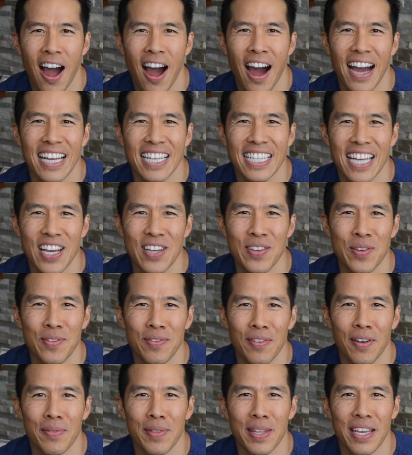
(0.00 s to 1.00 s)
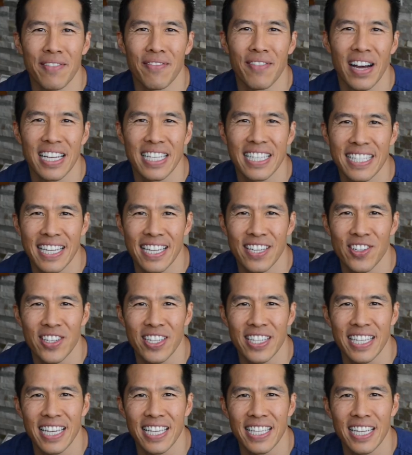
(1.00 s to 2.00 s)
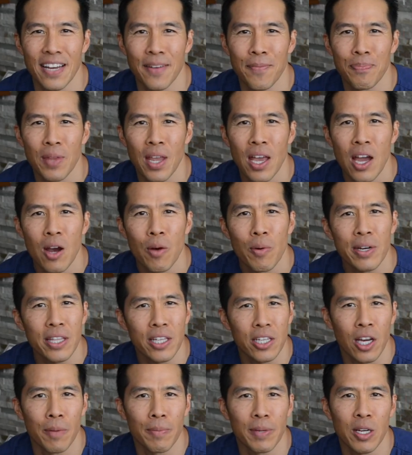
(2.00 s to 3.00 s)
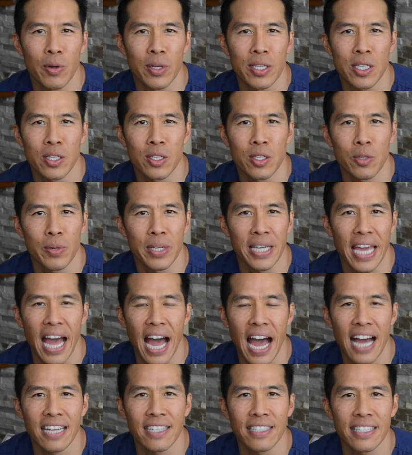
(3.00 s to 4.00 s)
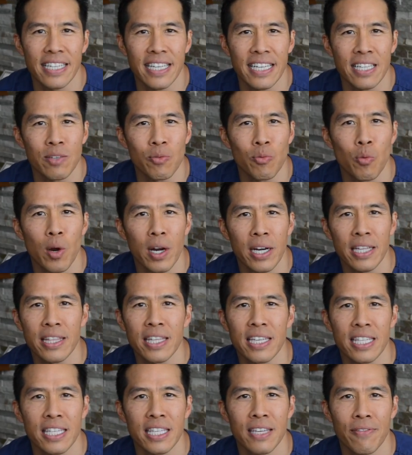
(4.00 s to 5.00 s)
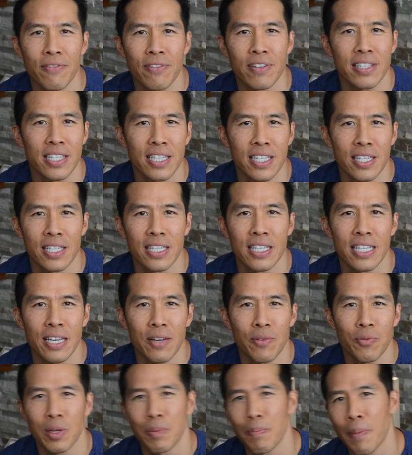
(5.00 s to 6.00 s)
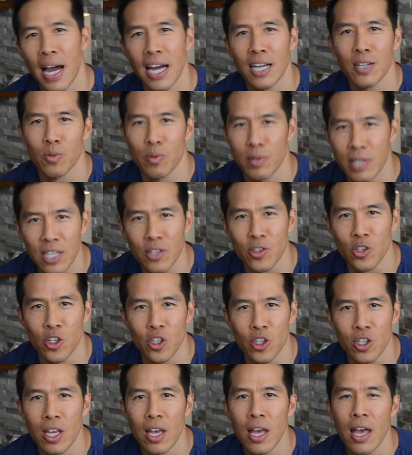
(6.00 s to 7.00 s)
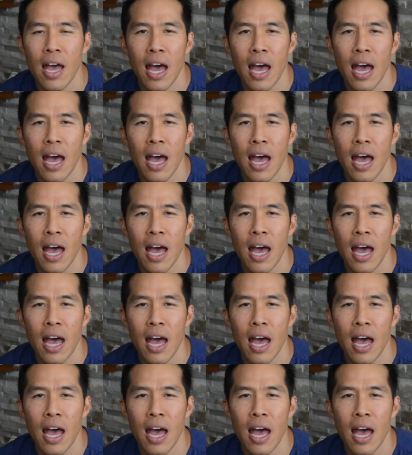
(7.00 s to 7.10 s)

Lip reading: Hi, it's Adrian from the Advanced Denture Centre. One of the common questions we get asked is, what are the differences with partial dentures?